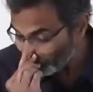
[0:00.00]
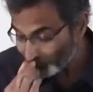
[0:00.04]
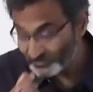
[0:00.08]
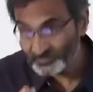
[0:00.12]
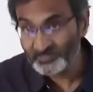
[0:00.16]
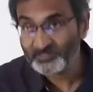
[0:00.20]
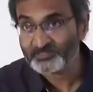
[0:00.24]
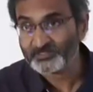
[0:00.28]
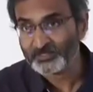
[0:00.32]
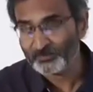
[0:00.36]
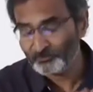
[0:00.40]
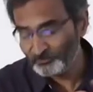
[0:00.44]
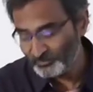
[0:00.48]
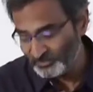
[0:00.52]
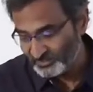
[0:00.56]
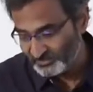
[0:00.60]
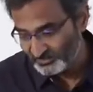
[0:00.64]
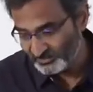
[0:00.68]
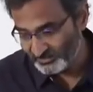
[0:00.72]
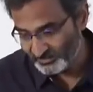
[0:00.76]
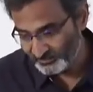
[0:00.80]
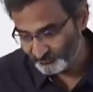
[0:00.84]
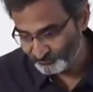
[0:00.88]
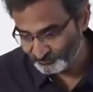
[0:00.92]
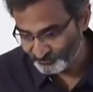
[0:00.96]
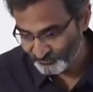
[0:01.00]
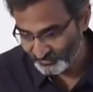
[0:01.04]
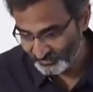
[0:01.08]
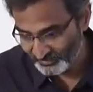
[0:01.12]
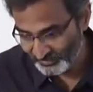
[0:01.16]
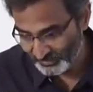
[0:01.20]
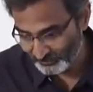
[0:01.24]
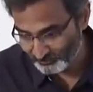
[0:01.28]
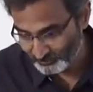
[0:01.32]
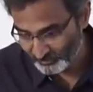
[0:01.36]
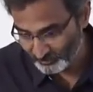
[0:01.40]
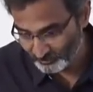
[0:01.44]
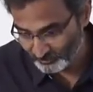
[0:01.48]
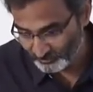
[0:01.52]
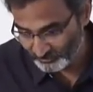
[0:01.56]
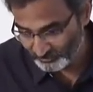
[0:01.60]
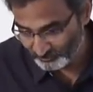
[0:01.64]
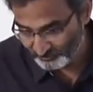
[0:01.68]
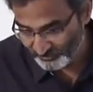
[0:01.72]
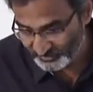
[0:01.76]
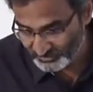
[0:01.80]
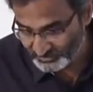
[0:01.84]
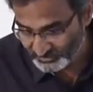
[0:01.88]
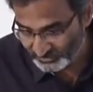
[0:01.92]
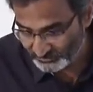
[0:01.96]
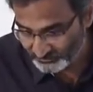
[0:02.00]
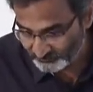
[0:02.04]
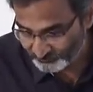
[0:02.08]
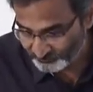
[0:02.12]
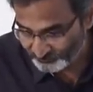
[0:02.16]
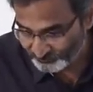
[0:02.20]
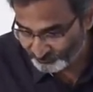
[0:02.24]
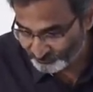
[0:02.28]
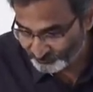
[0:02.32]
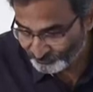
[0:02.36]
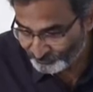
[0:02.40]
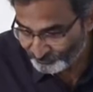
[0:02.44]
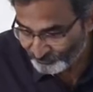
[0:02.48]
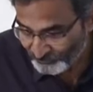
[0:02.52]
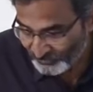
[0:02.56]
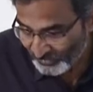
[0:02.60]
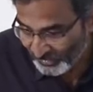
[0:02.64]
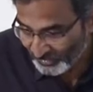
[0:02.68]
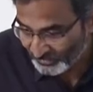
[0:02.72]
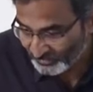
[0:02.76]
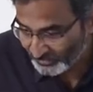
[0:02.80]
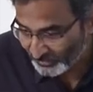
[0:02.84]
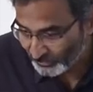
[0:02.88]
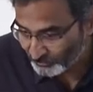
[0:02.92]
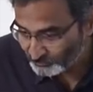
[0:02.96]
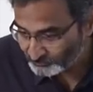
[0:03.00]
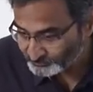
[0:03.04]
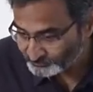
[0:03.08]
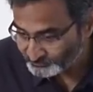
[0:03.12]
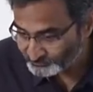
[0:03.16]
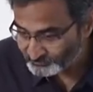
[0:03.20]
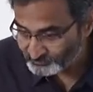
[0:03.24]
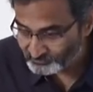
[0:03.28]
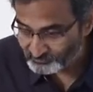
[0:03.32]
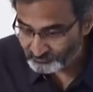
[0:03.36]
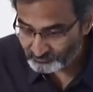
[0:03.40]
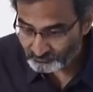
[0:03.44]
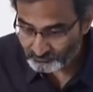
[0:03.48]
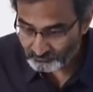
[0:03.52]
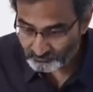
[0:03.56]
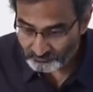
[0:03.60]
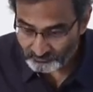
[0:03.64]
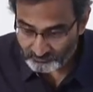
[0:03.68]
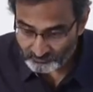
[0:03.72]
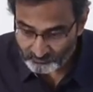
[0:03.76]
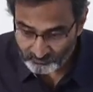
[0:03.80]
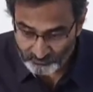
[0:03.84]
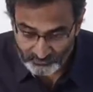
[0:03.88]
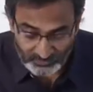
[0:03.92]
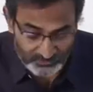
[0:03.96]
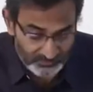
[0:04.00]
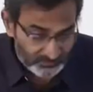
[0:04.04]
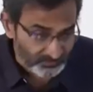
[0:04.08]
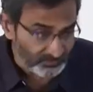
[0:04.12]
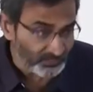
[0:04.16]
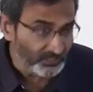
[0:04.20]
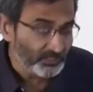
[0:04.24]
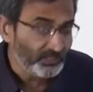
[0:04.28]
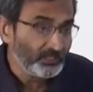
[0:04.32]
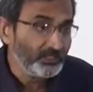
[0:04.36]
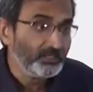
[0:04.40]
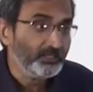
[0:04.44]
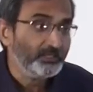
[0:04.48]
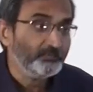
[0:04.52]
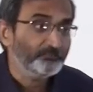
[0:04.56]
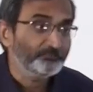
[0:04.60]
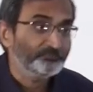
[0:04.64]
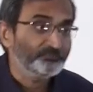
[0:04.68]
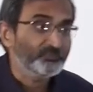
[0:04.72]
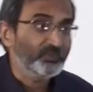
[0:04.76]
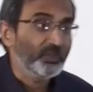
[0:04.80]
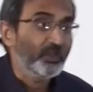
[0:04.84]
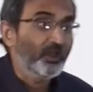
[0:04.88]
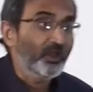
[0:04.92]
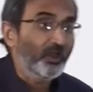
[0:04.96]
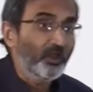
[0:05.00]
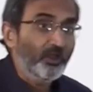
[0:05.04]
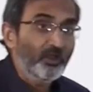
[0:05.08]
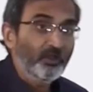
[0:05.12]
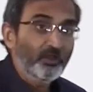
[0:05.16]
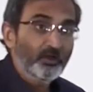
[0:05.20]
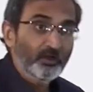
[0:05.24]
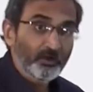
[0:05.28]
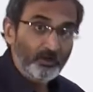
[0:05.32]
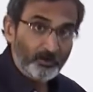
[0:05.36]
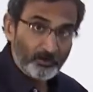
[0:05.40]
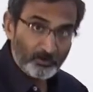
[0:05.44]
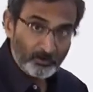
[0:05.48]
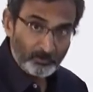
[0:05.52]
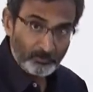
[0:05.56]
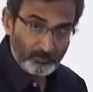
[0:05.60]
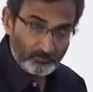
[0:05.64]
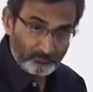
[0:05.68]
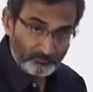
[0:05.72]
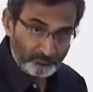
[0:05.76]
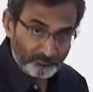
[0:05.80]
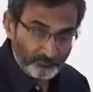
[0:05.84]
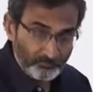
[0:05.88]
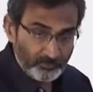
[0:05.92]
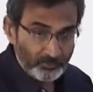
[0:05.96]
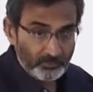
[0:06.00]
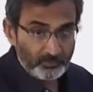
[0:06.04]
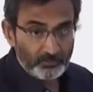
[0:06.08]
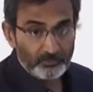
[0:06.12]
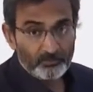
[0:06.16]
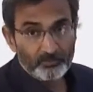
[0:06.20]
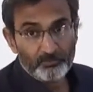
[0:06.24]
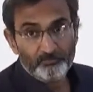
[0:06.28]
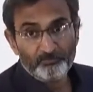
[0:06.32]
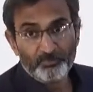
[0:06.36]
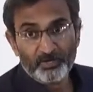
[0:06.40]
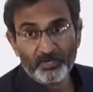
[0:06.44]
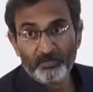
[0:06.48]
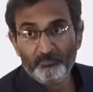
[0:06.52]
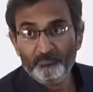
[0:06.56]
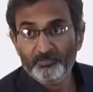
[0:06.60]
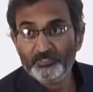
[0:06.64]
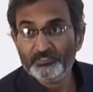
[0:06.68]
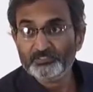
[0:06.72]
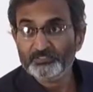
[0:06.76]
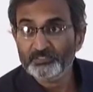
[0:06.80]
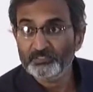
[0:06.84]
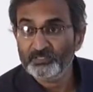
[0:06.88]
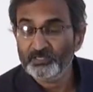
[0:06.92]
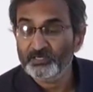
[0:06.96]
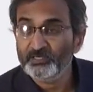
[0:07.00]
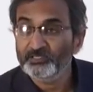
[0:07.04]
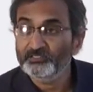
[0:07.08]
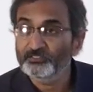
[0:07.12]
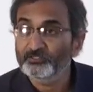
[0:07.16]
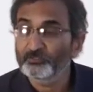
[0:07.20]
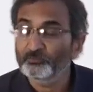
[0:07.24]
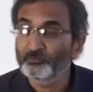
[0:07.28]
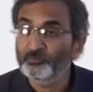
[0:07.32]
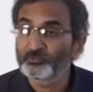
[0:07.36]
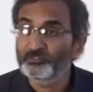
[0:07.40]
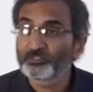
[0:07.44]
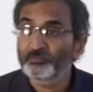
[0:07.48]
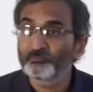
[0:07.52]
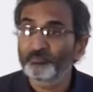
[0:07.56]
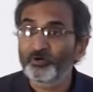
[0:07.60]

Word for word: That's completely kept out of the picture. Now, the Prime Minister Narendra Modi